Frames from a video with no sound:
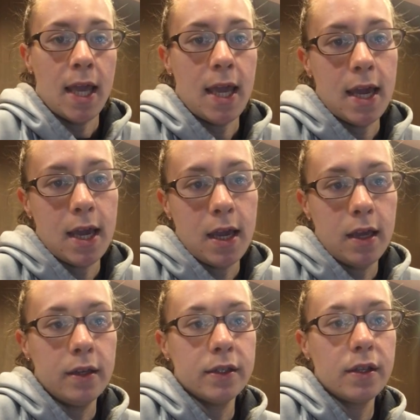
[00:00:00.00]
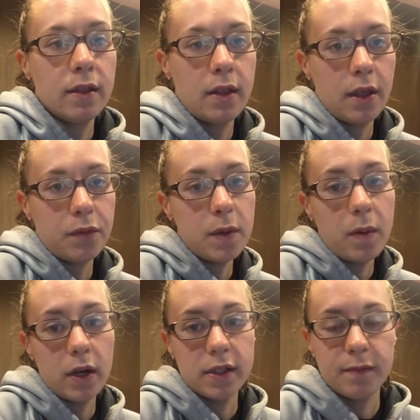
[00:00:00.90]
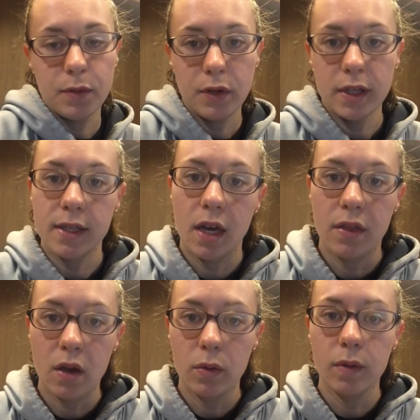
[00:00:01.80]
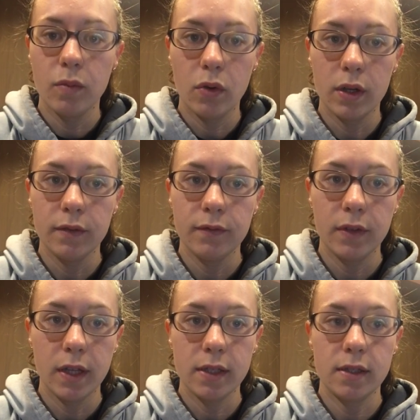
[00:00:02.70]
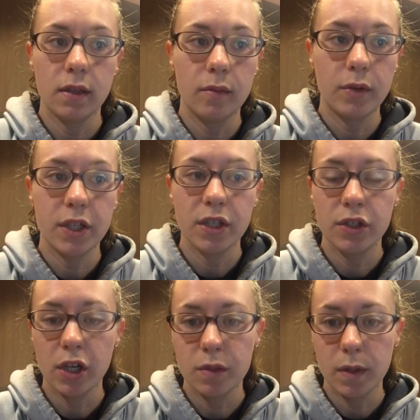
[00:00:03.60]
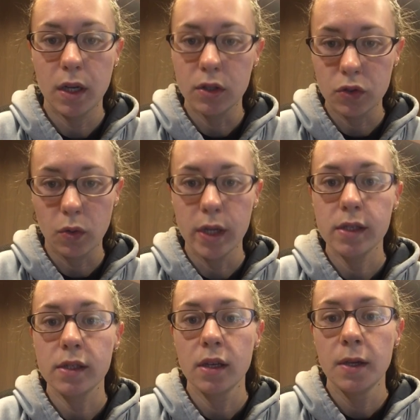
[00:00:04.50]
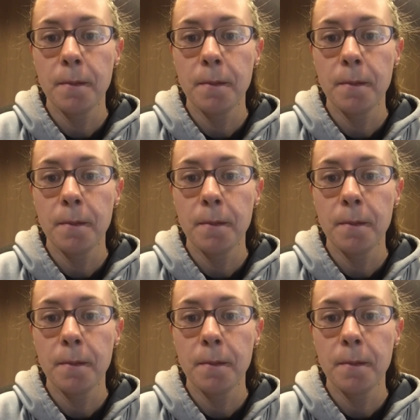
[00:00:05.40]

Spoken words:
And the three parts of prudence that I thought were important for this: deliberation, judgment, and choice.